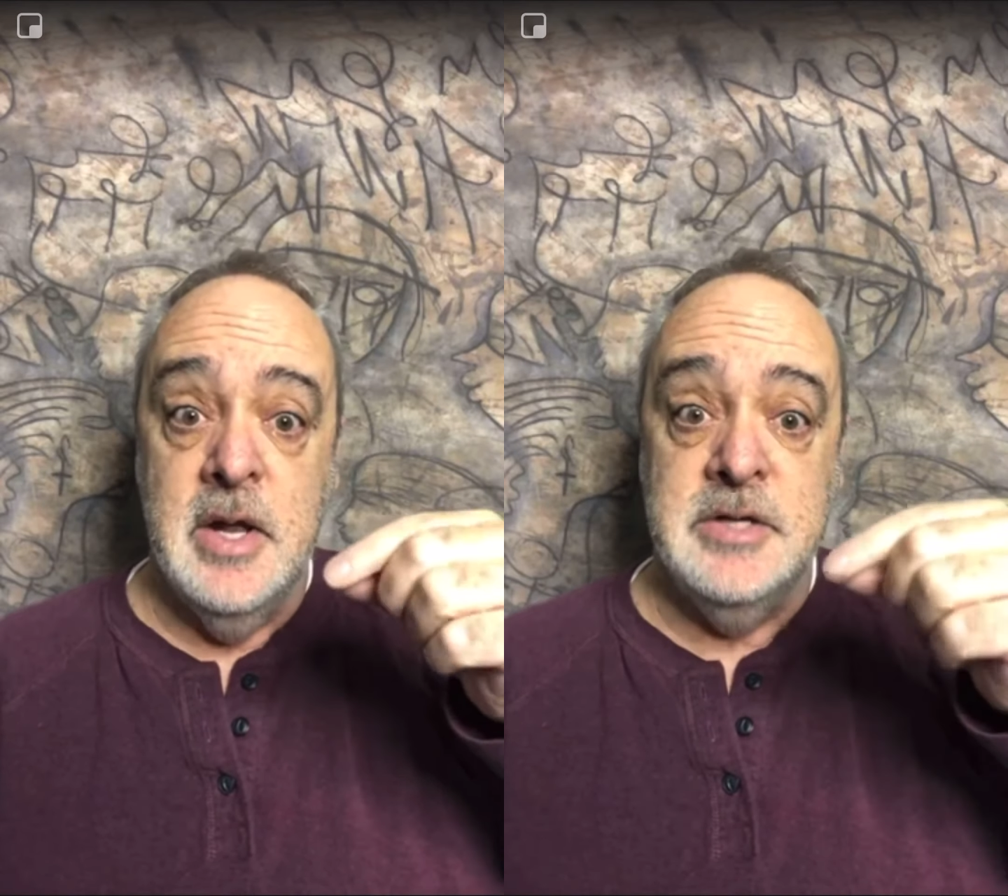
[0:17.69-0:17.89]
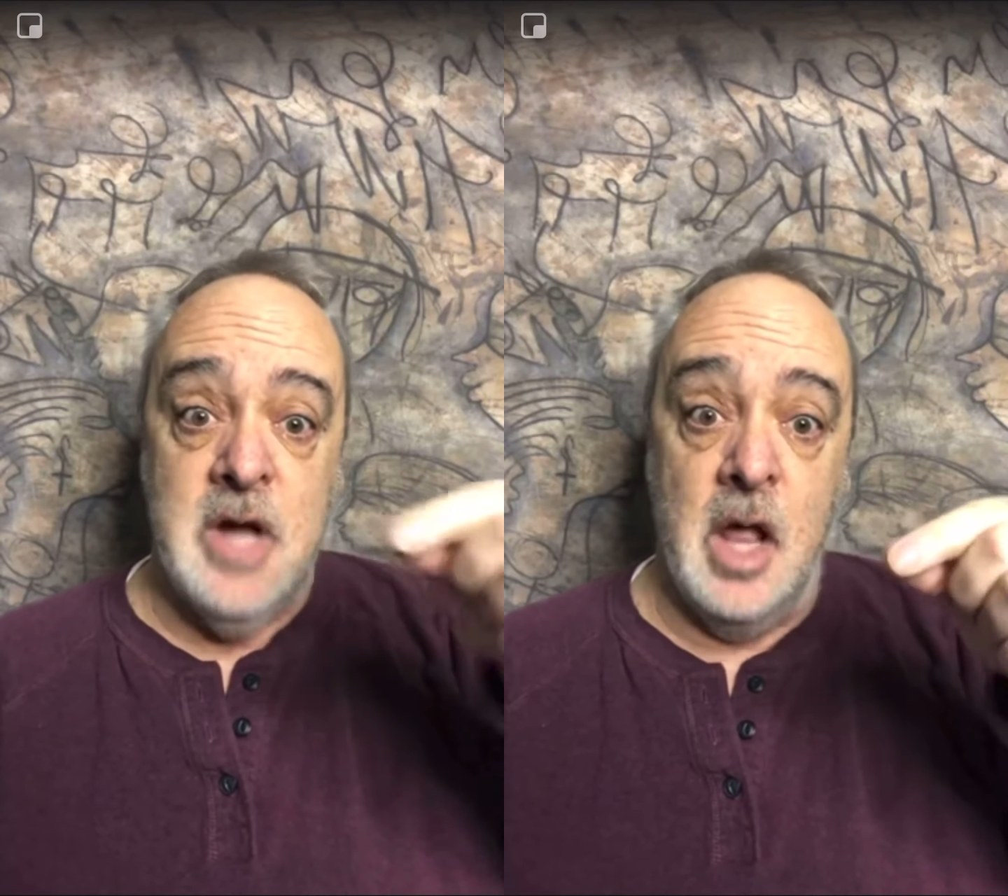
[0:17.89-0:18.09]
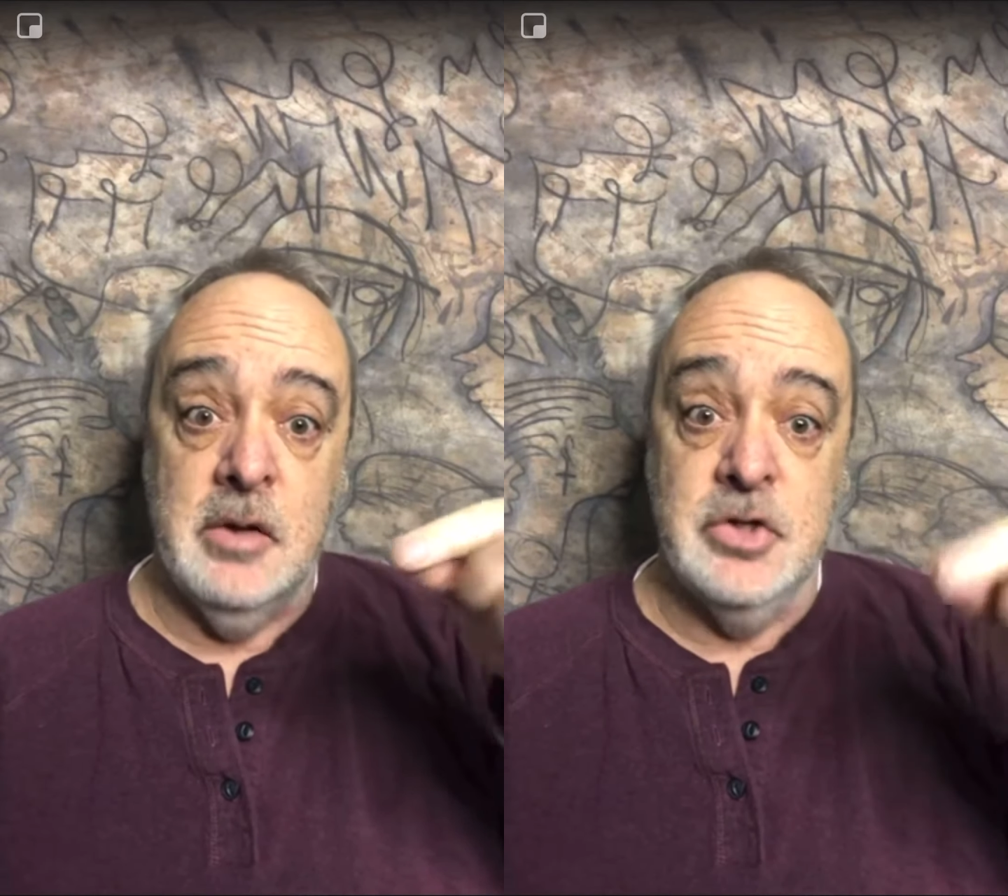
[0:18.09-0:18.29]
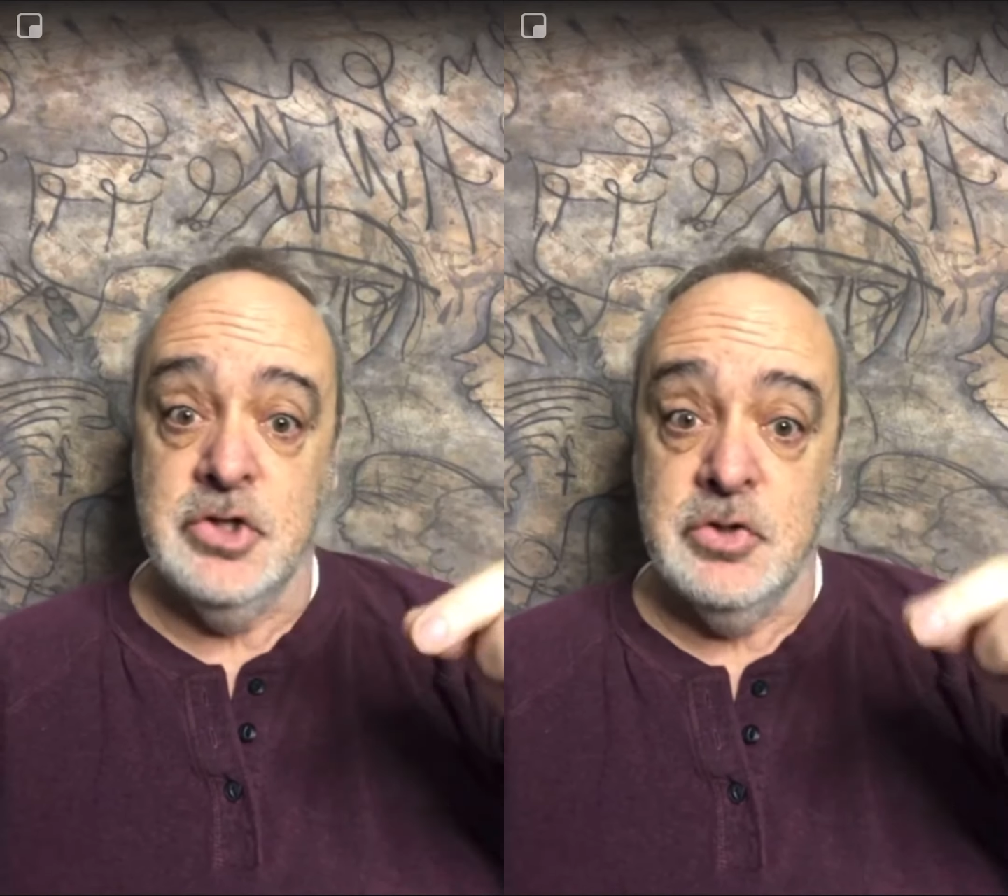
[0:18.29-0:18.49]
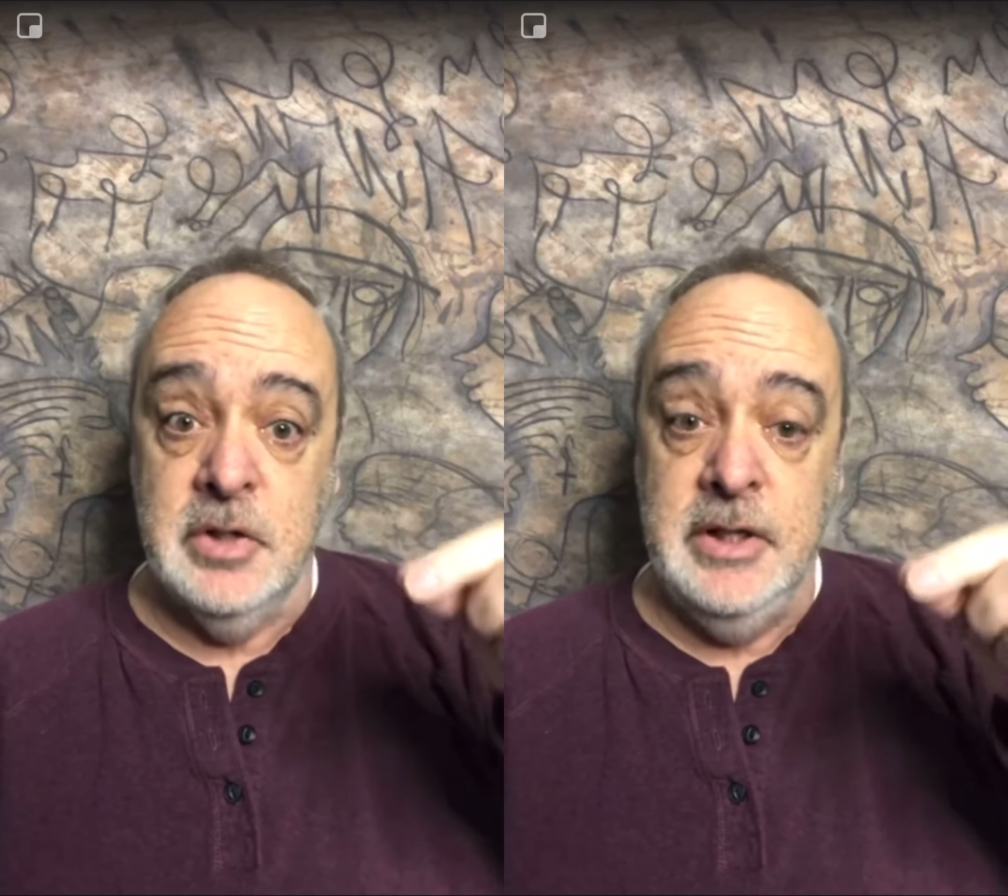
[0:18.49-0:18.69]
Dollar's
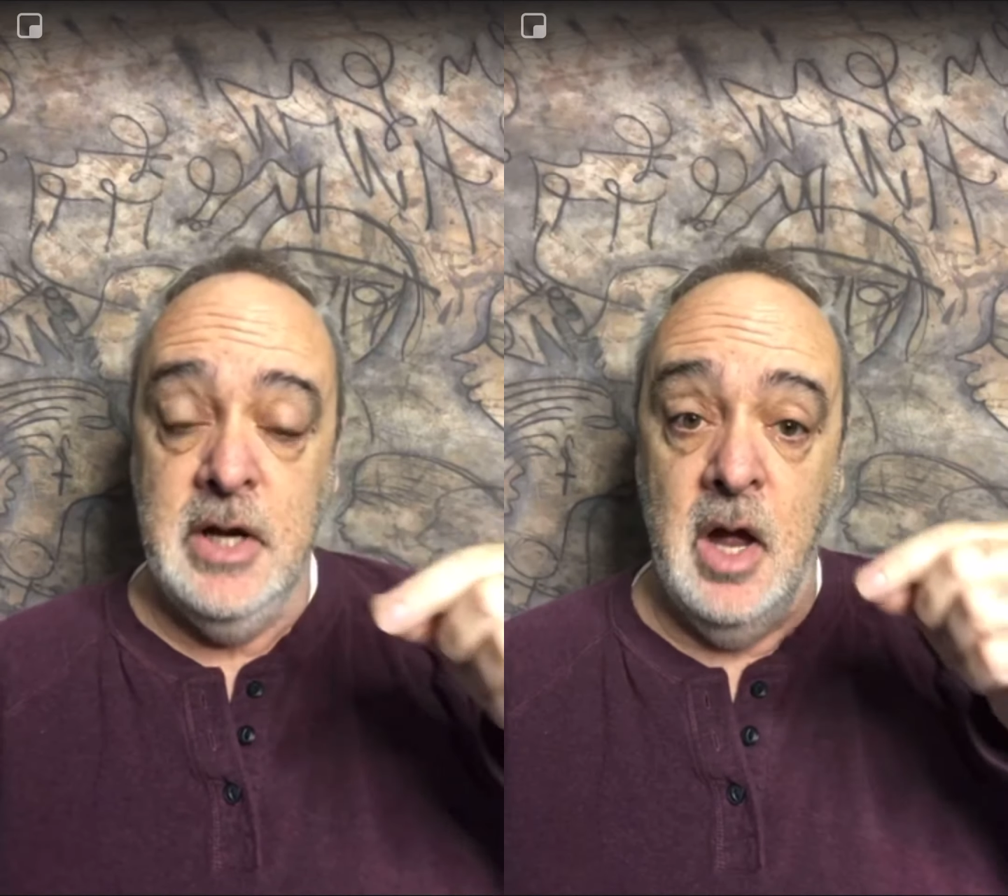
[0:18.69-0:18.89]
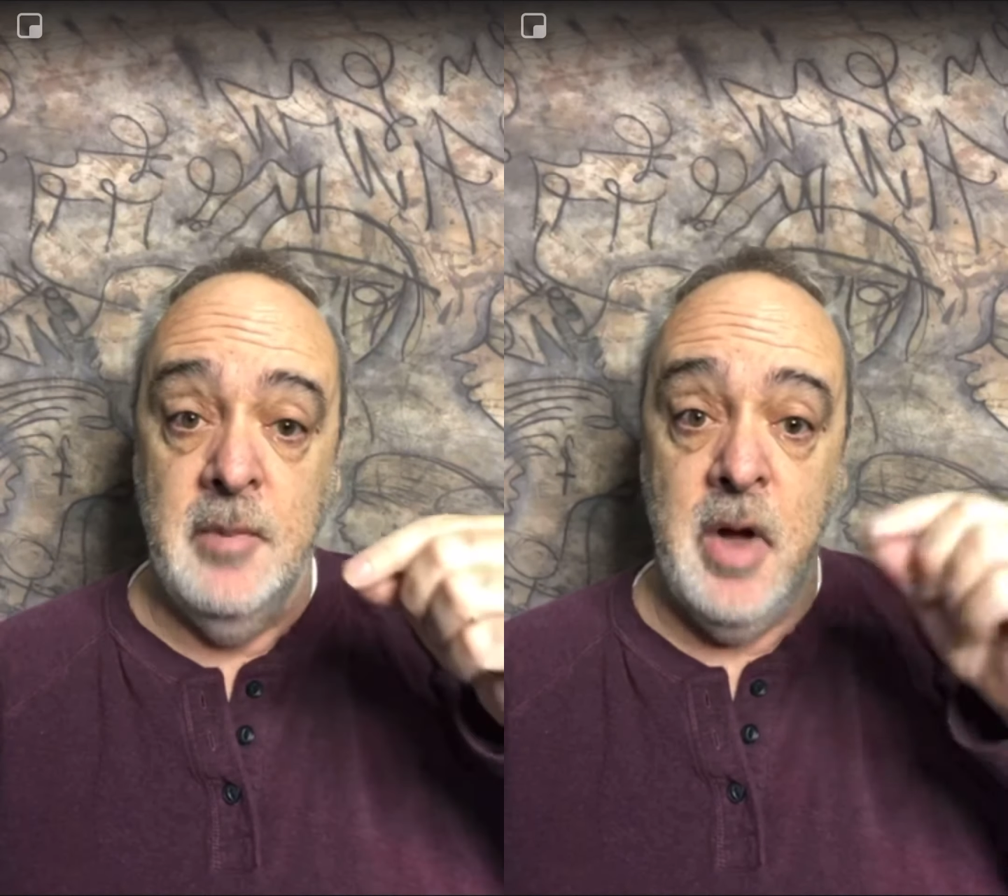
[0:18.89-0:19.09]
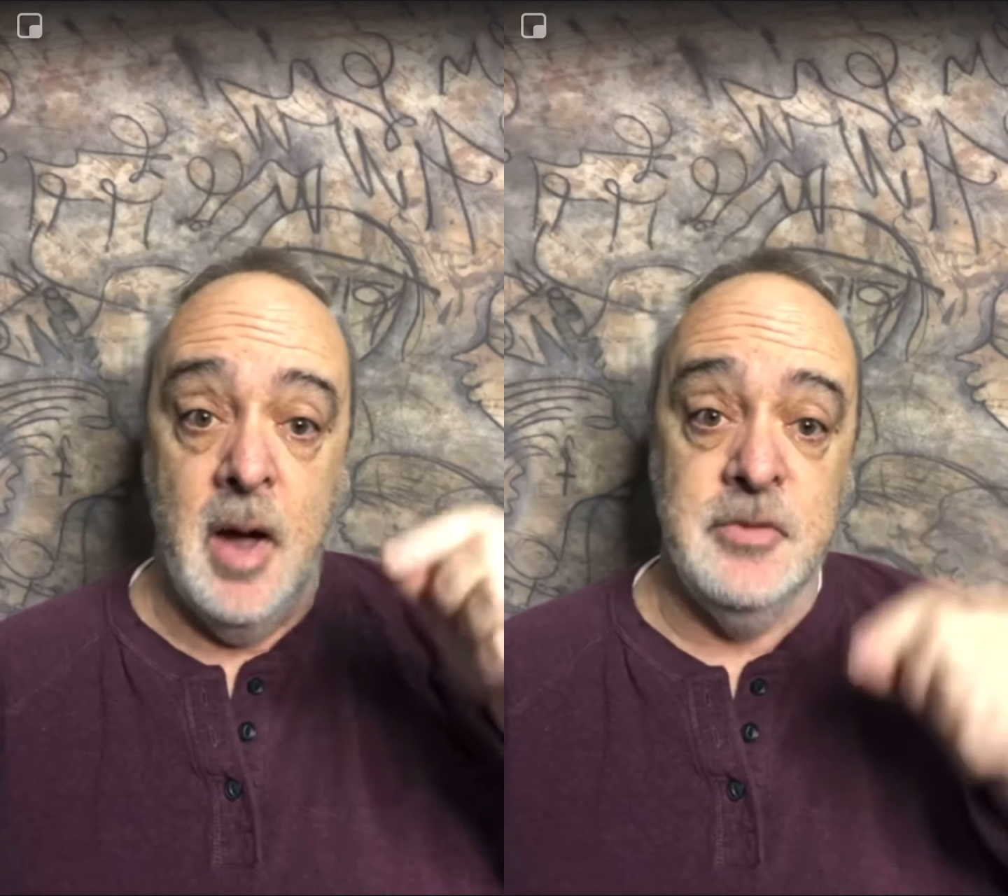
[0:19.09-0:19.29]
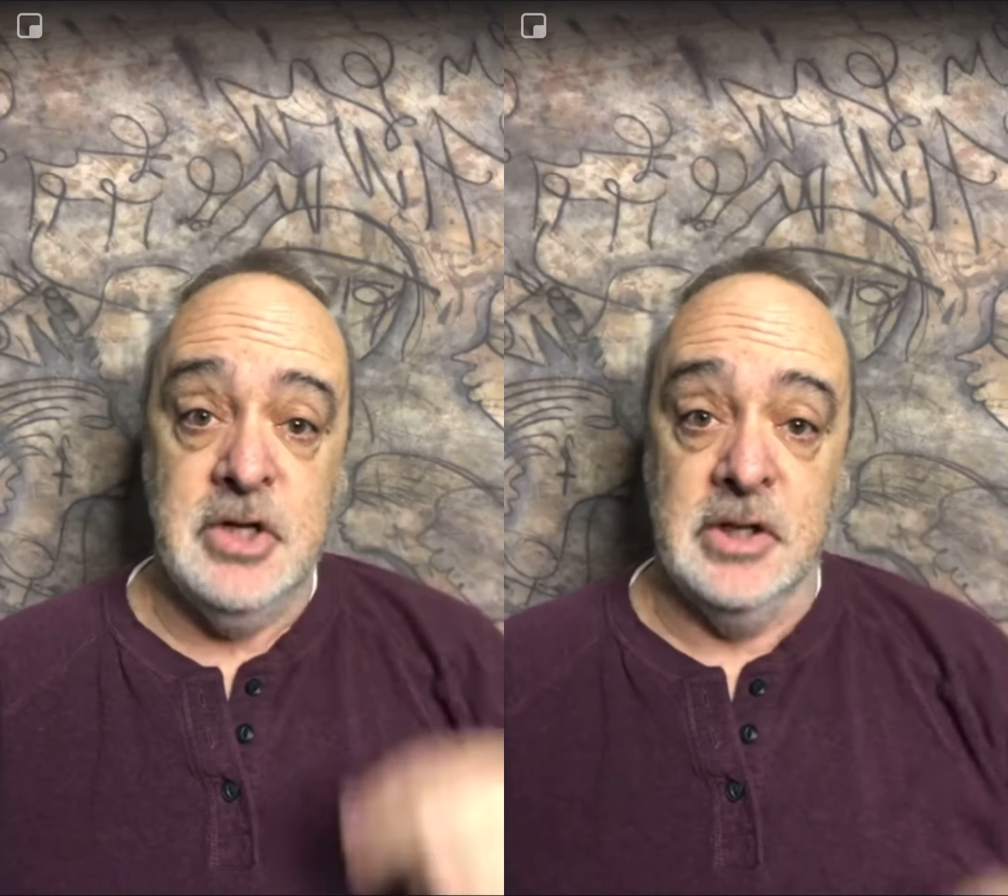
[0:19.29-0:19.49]
Tree object